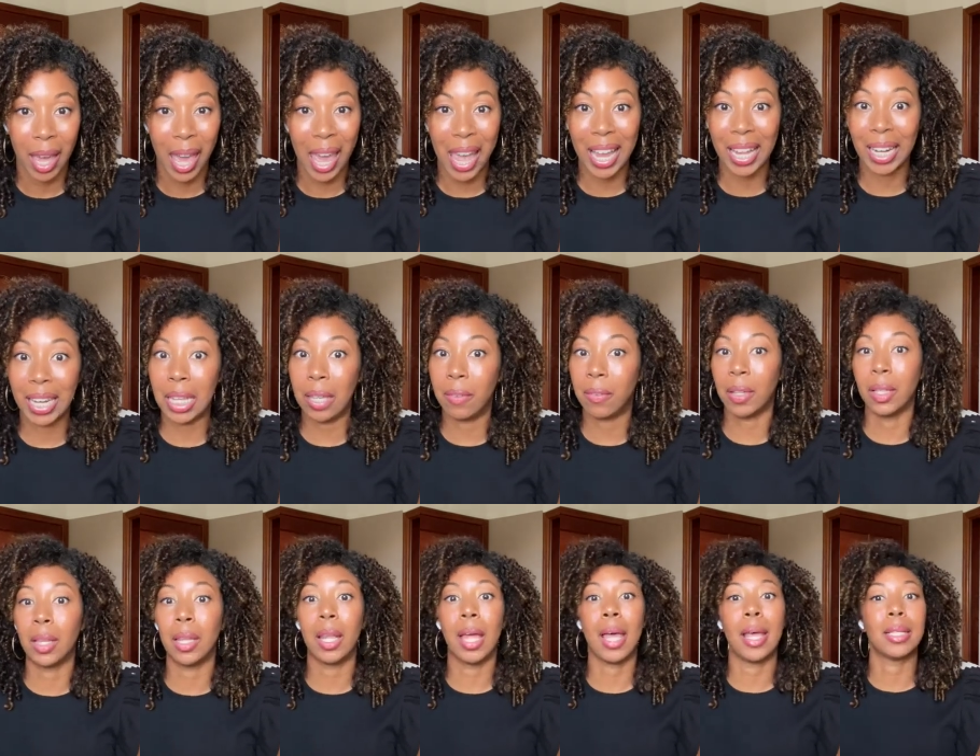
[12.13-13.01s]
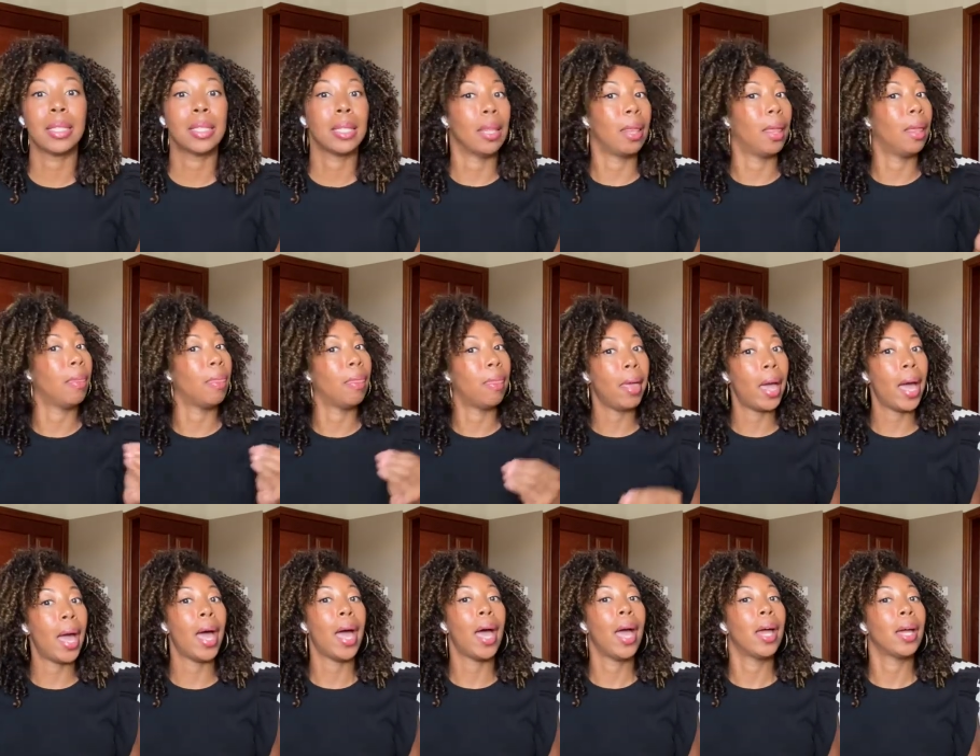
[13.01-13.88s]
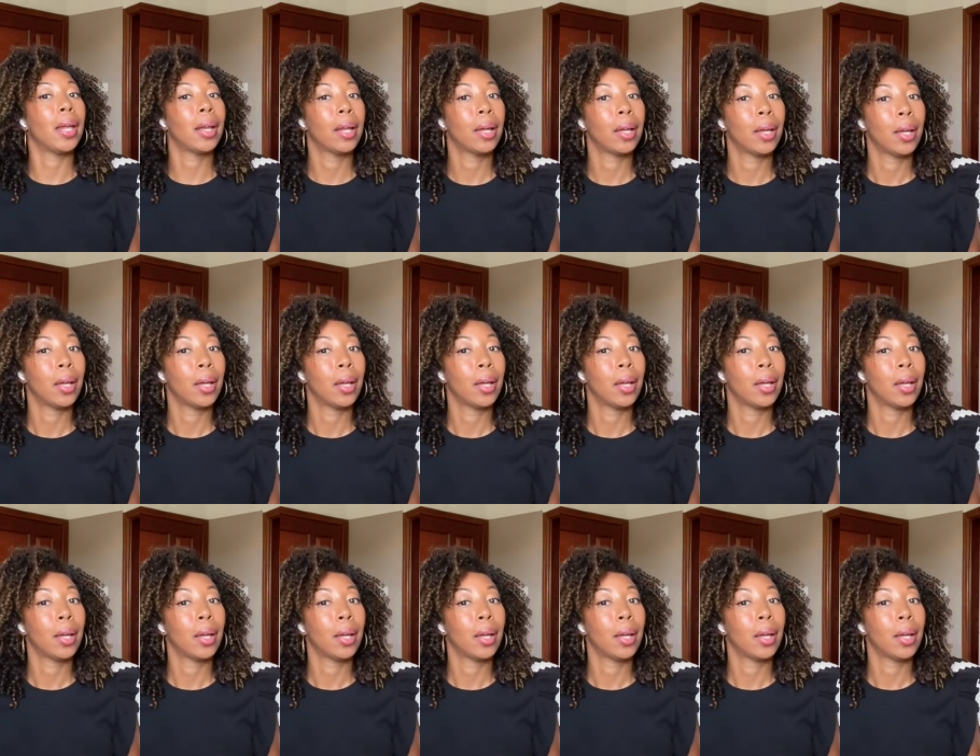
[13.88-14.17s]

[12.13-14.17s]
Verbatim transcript: And even less than that